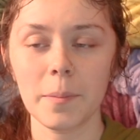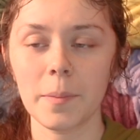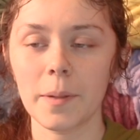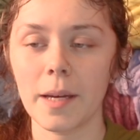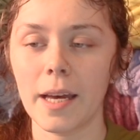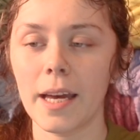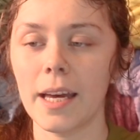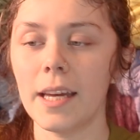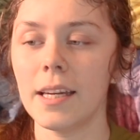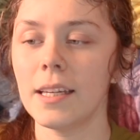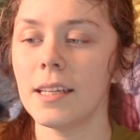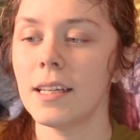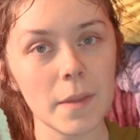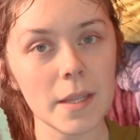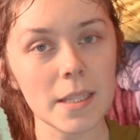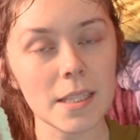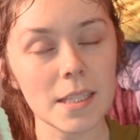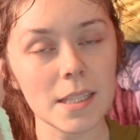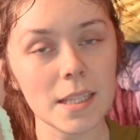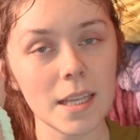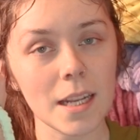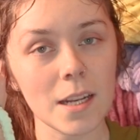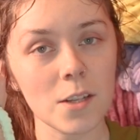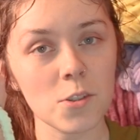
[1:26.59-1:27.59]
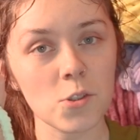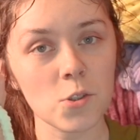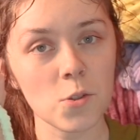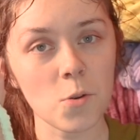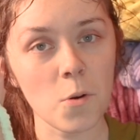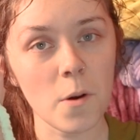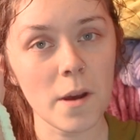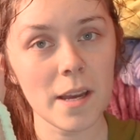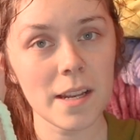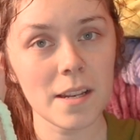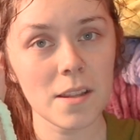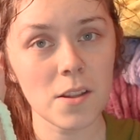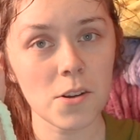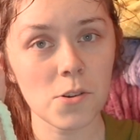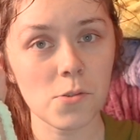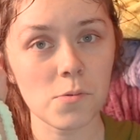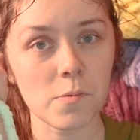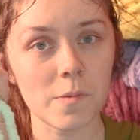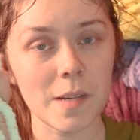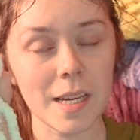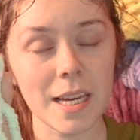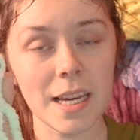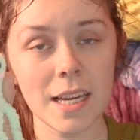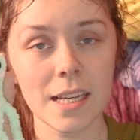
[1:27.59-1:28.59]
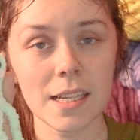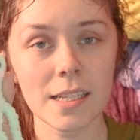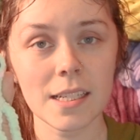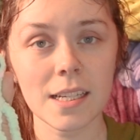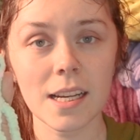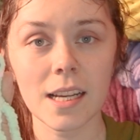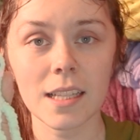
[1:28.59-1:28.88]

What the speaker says: but this is gonna join the green